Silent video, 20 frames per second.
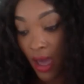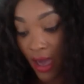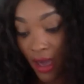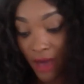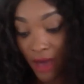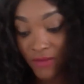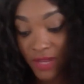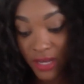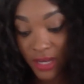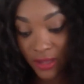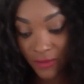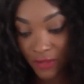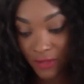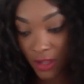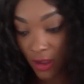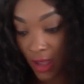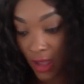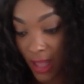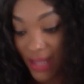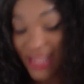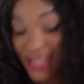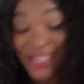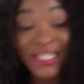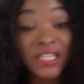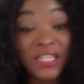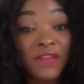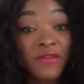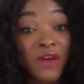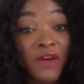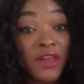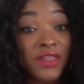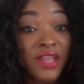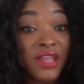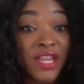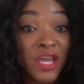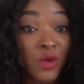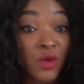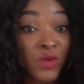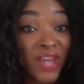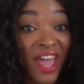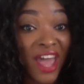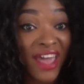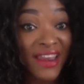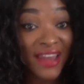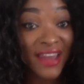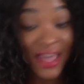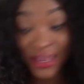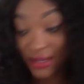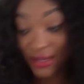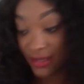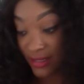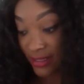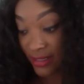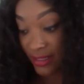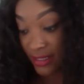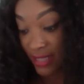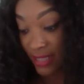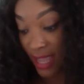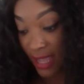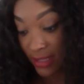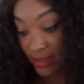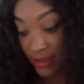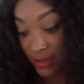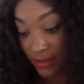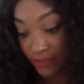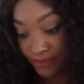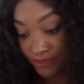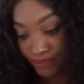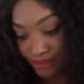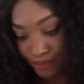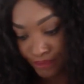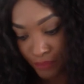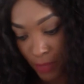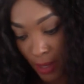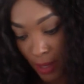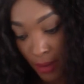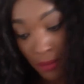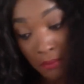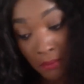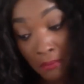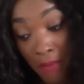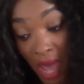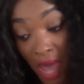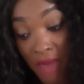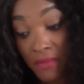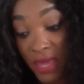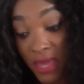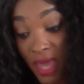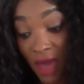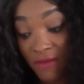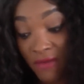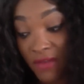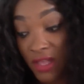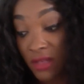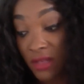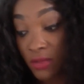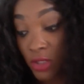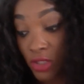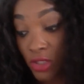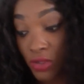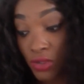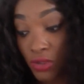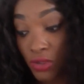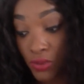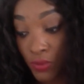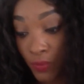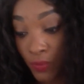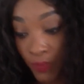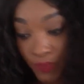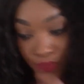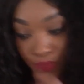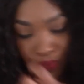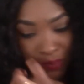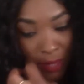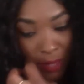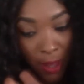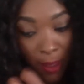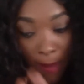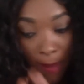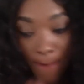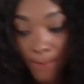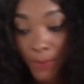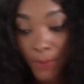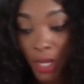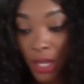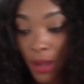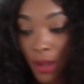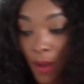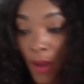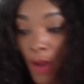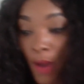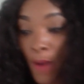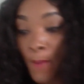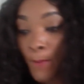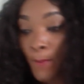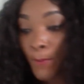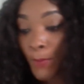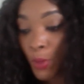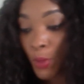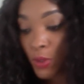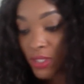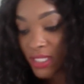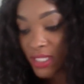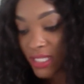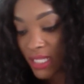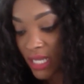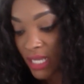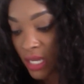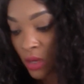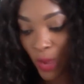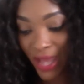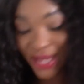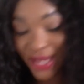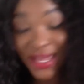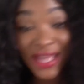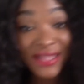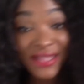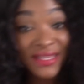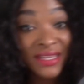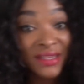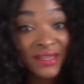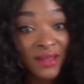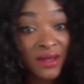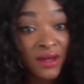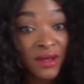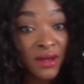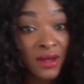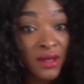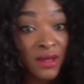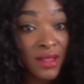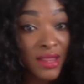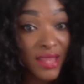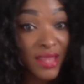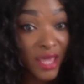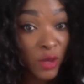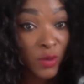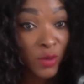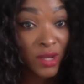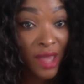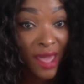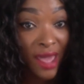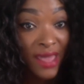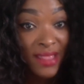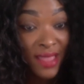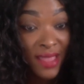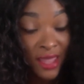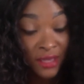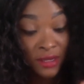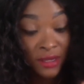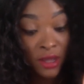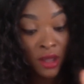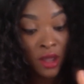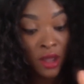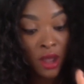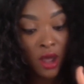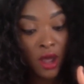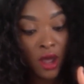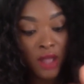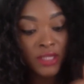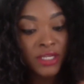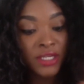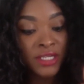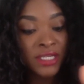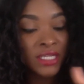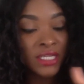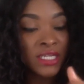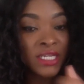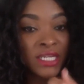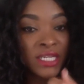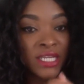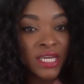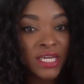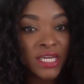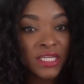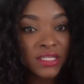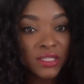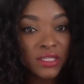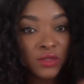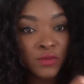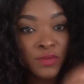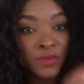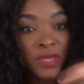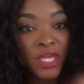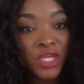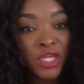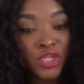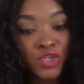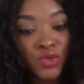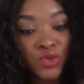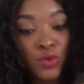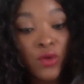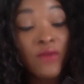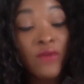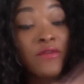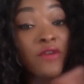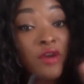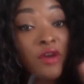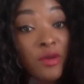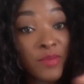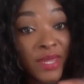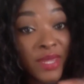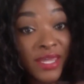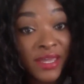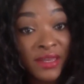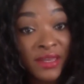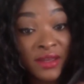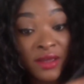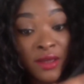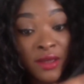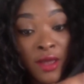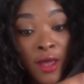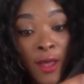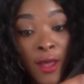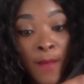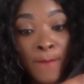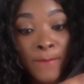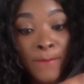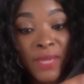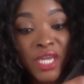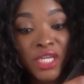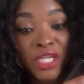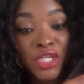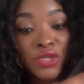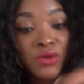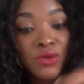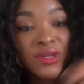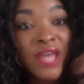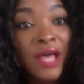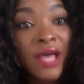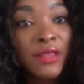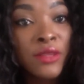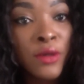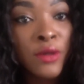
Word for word: I have a list, of, a list of other liquid eyeliners that might be available to you. But mostly when getting a liquid eyeliner, all you need is to make sure, for a beginner, make sure that